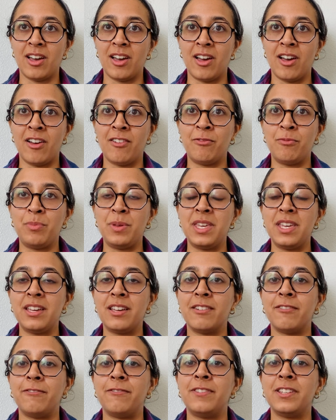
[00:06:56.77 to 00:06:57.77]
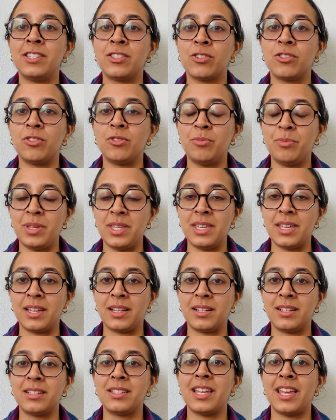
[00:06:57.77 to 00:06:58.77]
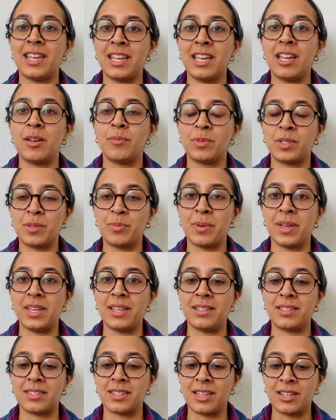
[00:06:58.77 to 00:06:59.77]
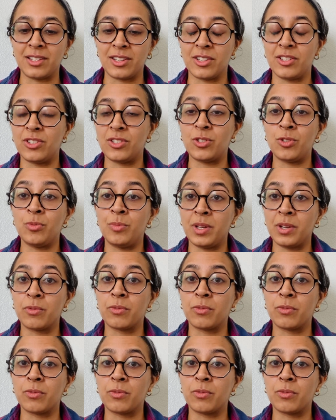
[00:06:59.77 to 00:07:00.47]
of being a physical being, taking up space and consuming